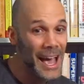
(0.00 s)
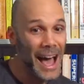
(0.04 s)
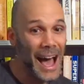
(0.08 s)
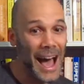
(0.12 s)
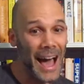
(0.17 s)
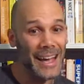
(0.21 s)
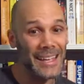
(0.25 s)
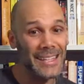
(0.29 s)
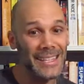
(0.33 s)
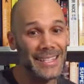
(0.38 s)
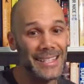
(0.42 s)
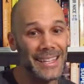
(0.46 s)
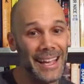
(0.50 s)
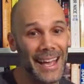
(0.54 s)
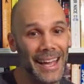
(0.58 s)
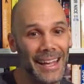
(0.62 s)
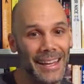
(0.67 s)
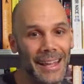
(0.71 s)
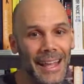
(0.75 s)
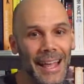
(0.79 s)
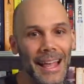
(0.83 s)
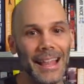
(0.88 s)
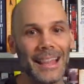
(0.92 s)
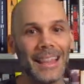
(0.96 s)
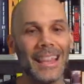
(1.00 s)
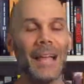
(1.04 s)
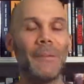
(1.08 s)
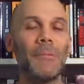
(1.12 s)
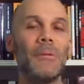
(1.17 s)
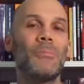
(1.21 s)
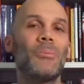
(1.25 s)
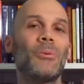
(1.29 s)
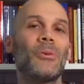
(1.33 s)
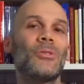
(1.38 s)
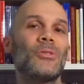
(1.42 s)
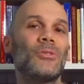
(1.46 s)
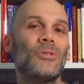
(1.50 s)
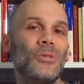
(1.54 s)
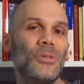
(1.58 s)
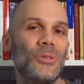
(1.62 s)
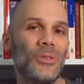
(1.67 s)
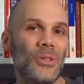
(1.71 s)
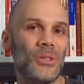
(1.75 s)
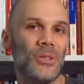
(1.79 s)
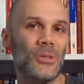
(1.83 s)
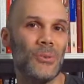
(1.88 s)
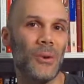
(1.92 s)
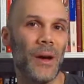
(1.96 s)
I said, let me put it to you
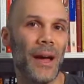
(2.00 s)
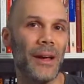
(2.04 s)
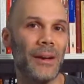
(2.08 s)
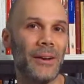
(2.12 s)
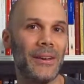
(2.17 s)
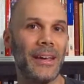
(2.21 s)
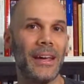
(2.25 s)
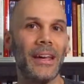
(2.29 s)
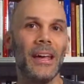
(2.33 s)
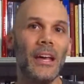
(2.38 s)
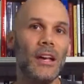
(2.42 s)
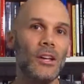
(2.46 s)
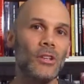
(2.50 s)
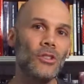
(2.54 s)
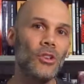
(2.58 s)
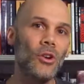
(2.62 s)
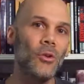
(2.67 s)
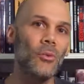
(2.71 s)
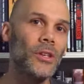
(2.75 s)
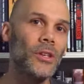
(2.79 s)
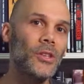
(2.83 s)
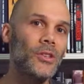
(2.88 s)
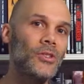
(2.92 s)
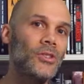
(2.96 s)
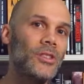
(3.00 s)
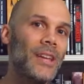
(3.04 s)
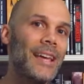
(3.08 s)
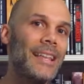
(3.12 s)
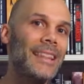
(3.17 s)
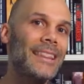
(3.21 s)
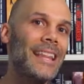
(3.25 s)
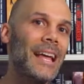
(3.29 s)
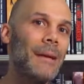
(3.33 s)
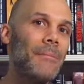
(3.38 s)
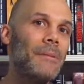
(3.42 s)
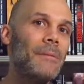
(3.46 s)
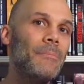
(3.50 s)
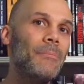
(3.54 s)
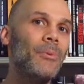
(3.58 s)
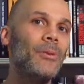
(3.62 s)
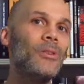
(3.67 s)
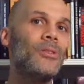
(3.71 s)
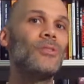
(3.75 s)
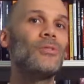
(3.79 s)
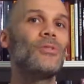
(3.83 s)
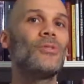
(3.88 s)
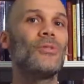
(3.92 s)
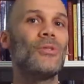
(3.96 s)
this way, okay? So you say, let me put
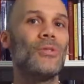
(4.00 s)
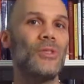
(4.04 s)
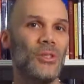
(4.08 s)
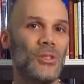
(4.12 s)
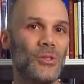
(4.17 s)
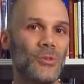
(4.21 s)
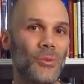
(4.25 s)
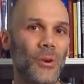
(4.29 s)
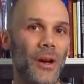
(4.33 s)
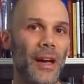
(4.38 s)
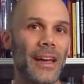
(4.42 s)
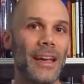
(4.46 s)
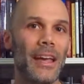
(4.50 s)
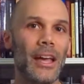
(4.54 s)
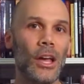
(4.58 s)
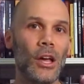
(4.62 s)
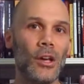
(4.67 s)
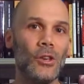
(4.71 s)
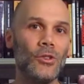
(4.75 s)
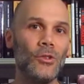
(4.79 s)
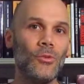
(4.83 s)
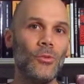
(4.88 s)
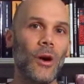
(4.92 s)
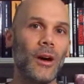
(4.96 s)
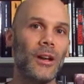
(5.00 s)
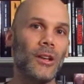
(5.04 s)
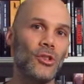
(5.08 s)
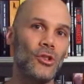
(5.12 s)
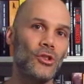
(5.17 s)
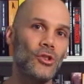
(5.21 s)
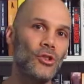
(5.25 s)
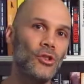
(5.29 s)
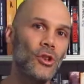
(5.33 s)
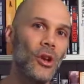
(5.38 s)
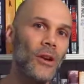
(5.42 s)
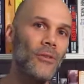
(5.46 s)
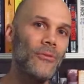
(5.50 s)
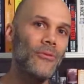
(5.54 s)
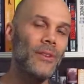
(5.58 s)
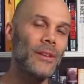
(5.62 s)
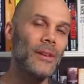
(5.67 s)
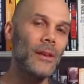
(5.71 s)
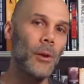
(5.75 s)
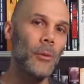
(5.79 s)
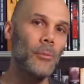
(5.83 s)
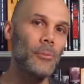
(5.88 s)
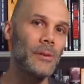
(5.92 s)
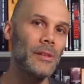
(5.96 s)
it to you this way, you want to soften
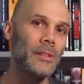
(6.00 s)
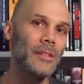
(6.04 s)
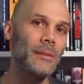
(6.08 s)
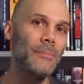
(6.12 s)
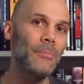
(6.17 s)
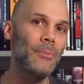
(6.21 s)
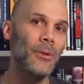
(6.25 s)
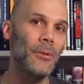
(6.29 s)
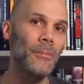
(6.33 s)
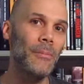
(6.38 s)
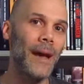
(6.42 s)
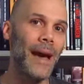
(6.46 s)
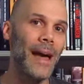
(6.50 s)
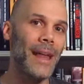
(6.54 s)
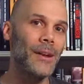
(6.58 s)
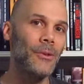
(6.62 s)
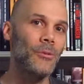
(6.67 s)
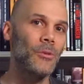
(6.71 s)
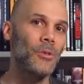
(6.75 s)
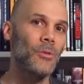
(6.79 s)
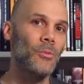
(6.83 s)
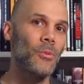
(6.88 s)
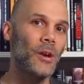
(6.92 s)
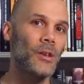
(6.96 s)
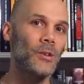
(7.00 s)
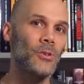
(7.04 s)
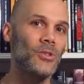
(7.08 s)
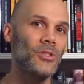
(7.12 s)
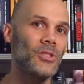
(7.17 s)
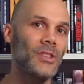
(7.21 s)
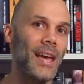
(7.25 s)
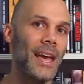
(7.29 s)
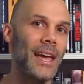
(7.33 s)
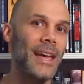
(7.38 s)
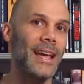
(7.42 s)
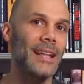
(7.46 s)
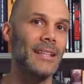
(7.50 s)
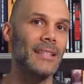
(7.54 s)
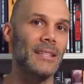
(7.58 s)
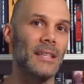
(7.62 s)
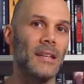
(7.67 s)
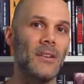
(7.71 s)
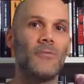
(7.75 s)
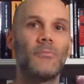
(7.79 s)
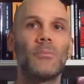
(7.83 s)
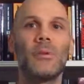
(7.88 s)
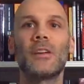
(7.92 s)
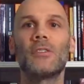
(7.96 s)
or be diplomatic with what you say instead
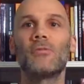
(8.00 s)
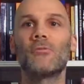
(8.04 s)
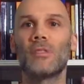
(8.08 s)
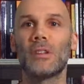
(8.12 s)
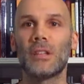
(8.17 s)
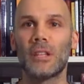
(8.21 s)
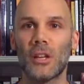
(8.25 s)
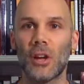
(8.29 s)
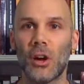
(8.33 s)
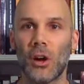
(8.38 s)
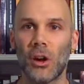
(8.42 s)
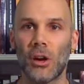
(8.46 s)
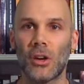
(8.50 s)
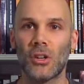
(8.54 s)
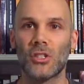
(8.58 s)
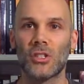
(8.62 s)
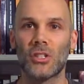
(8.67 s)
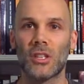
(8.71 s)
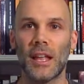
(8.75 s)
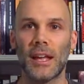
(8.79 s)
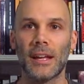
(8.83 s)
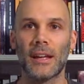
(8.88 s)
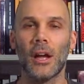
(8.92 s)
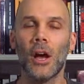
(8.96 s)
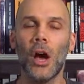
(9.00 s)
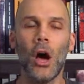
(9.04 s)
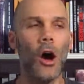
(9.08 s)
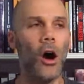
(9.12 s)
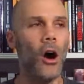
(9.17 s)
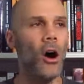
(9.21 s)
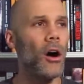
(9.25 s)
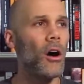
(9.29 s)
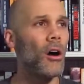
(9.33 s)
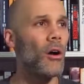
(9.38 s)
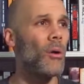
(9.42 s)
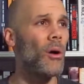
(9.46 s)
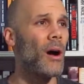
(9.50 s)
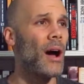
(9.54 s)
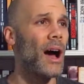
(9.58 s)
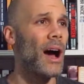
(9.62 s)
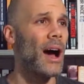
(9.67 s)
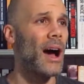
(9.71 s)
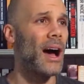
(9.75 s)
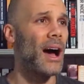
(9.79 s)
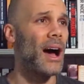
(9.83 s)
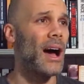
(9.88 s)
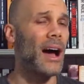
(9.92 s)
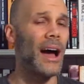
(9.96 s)
of being really harsh, like, oh,
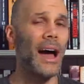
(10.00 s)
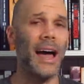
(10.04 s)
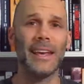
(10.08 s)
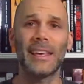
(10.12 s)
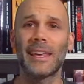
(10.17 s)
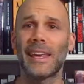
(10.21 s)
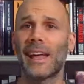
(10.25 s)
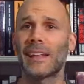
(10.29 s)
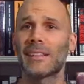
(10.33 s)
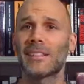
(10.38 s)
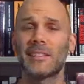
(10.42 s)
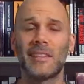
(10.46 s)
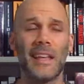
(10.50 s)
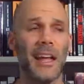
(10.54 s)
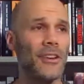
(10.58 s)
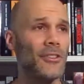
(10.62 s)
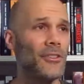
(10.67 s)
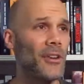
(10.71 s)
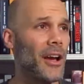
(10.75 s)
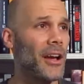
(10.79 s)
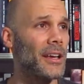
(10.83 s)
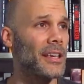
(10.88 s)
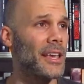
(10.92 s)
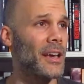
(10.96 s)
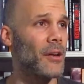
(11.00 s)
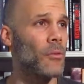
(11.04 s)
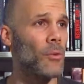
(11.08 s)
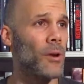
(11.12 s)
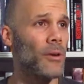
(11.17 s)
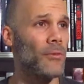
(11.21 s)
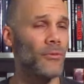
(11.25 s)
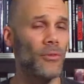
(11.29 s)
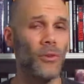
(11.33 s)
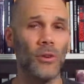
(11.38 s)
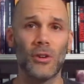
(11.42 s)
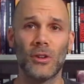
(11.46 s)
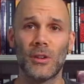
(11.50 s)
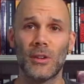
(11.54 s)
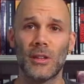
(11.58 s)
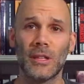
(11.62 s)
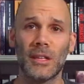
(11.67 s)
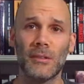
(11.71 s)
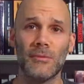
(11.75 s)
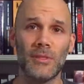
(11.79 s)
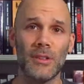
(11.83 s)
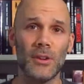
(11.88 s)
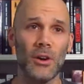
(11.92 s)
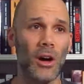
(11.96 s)
I can't stand her, I can't wait for her to
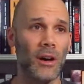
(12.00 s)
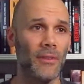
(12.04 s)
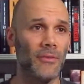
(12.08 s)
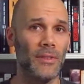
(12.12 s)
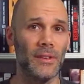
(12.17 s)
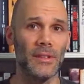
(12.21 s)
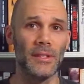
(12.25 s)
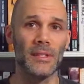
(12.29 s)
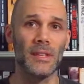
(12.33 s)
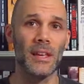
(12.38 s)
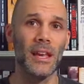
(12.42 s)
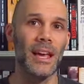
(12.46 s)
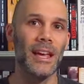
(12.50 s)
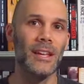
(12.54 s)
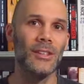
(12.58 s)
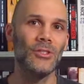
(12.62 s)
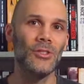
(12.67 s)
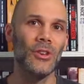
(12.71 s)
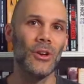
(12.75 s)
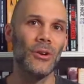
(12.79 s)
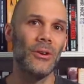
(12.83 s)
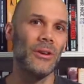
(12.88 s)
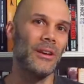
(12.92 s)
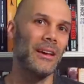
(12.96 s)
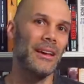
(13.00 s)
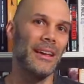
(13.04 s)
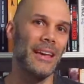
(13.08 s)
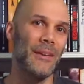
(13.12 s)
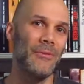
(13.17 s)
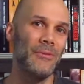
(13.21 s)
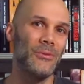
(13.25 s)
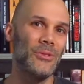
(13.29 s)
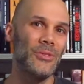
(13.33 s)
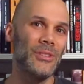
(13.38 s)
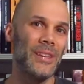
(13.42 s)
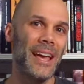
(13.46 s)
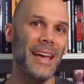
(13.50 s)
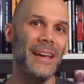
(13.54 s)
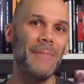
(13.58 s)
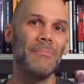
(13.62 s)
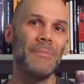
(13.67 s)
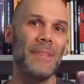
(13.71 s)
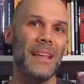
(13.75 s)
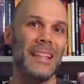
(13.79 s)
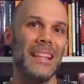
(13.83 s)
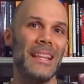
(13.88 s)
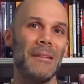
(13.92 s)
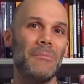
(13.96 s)
leave the office. So if you say,
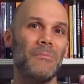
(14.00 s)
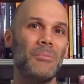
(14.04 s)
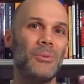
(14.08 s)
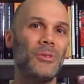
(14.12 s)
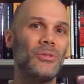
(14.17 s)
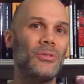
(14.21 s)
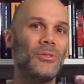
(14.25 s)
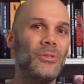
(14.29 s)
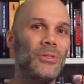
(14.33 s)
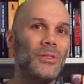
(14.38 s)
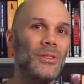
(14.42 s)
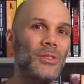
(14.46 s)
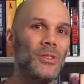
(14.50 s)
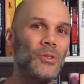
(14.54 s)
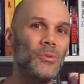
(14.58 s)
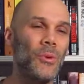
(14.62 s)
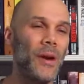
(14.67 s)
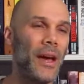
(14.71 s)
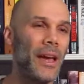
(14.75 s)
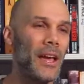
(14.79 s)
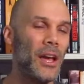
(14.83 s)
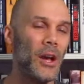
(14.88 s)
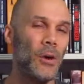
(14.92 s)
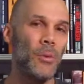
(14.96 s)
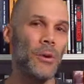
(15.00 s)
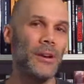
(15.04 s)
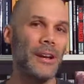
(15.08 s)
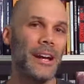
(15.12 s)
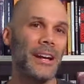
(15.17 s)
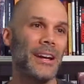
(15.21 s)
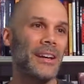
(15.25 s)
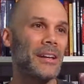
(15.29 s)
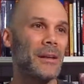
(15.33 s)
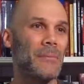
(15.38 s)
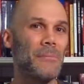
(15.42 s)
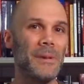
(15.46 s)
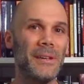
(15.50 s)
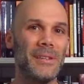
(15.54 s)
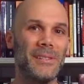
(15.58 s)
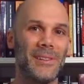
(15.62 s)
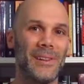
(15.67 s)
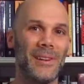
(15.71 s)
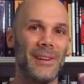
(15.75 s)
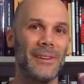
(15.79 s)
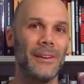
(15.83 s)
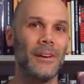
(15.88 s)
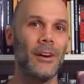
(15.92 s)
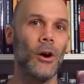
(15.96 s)
let me put it to you this way, we're not going to miss
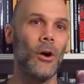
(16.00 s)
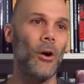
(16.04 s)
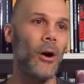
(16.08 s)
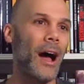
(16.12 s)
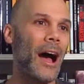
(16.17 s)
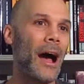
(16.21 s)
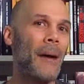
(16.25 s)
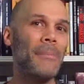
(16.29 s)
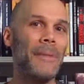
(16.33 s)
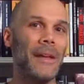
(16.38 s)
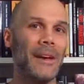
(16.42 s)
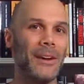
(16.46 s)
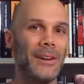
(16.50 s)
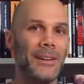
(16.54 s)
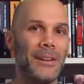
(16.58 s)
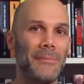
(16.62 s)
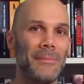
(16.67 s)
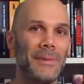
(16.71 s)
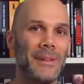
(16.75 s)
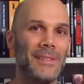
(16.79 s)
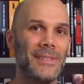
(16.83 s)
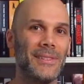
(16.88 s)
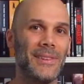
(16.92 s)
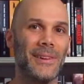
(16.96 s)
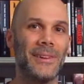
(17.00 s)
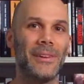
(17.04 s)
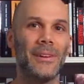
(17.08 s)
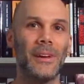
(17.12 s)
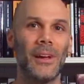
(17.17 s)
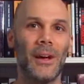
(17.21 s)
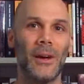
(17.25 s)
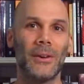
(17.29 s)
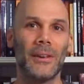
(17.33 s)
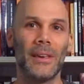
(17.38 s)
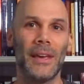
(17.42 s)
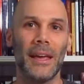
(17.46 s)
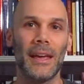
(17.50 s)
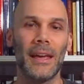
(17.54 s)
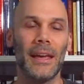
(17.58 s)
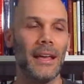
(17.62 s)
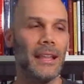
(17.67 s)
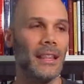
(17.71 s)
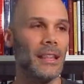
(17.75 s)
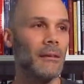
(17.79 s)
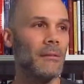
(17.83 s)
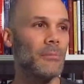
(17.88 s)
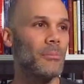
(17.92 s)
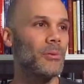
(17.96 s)
her, or I'm not going to miss her, okay?
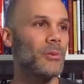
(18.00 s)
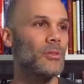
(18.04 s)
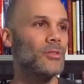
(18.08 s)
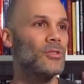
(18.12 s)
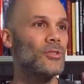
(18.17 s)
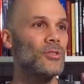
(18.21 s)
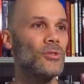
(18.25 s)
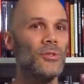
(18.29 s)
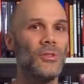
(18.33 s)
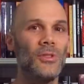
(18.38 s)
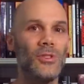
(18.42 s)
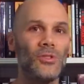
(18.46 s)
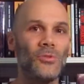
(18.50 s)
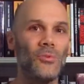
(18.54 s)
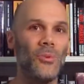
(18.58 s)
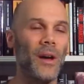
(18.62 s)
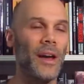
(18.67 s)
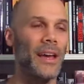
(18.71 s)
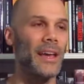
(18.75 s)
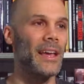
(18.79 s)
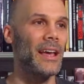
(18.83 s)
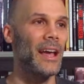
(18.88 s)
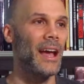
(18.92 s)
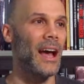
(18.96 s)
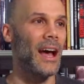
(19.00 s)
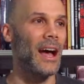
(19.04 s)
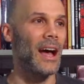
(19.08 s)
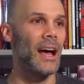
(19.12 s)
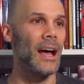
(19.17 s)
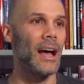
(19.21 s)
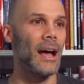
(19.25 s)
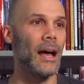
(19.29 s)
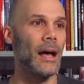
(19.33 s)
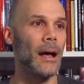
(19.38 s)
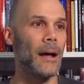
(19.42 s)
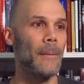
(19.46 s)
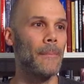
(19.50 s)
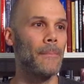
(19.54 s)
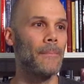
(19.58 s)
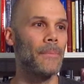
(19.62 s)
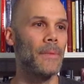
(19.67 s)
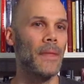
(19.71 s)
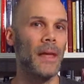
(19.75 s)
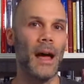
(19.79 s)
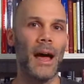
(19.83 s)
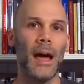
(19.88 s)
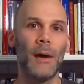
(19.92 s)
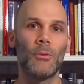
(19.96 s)
Let me put it to you this way,
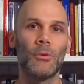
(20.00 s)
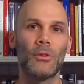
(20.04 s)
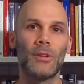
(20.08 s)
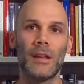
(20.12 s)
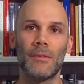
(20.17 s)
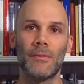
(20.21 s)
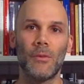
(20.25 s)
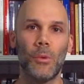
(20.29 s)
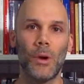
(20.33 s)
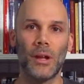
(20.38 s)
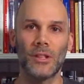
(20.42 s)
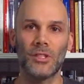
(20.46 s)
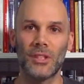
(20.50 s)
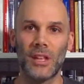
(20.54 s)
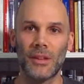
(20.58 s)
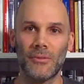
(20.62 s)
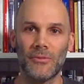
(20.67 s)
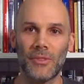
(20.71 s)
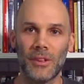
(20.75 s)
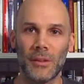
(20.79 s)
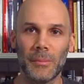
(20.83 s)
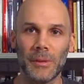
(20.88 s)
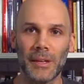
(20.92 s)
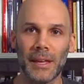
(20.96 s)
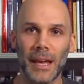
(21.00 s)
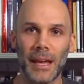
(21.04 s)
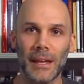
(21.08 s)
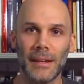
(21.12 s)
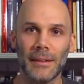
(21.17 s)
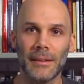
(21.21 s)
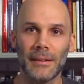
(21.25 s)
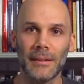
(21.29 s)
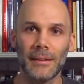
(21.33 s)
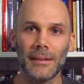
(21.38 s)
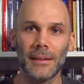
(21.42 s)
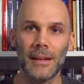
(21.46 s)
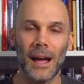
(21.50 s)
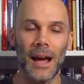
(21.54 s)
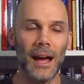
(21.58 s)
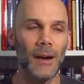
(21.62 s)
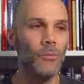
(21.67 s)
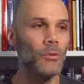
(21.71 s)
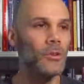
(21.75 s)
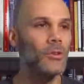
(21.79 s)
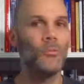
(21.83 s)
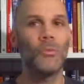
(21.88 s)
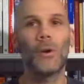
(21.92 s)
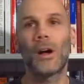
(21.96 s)
I would never watch that film again. I
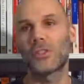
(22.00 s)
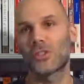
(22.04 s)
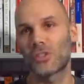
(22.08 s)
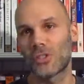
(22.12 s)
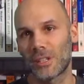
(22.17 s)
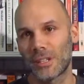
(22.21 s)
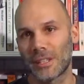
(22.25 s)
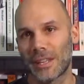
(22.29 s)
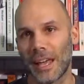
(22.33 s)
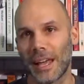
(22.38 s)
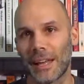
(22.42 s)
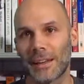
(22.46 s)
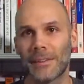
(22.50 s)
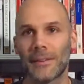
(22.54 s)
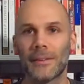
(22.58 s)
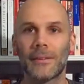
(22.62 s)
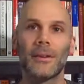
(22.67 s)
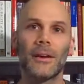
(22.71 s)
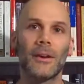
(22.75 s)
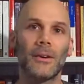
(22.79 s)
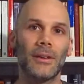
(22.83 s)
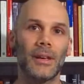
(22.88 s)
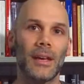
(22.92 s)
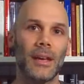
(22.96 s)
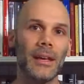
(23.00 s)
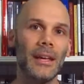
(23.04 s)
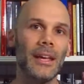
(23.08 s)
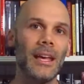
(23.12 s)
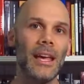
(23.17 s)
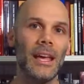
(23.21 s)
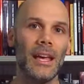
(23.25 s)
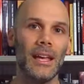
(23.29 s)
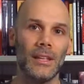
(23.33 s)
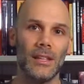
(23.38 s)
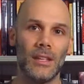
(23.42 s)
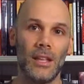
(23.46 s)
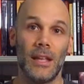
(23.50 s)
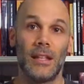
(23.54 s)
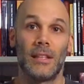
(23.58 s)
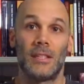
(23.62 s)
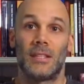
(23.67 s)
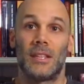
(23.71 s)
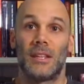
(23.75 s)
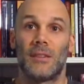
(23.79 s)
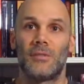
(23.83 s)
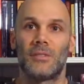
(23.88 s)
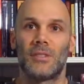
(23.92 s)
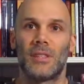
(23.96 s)
wouldn't watch it again, okay?
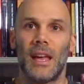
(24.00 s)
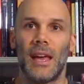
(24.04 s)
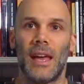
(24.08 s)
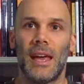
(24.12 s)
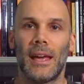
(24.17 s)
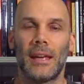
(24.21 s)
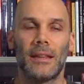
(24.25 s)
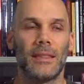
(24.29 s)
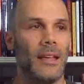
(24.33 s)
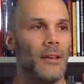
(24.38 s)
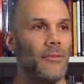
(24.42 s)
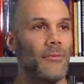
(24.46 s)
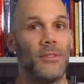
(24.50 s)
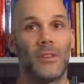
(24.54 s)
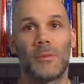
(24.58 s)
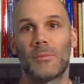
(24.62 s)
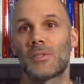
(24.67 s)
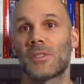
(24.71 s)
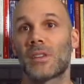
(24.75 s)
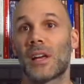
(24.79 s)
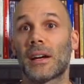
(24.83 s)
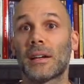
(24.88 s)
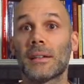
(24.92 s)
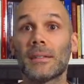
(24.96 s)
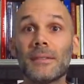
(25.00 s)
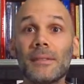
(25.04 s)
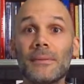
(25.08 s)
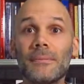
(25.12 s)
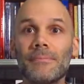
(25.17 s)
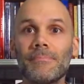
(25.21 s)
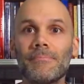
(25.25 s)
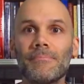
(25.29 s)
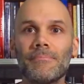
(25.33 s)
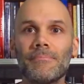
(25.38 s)
Instead of saying that film sucked.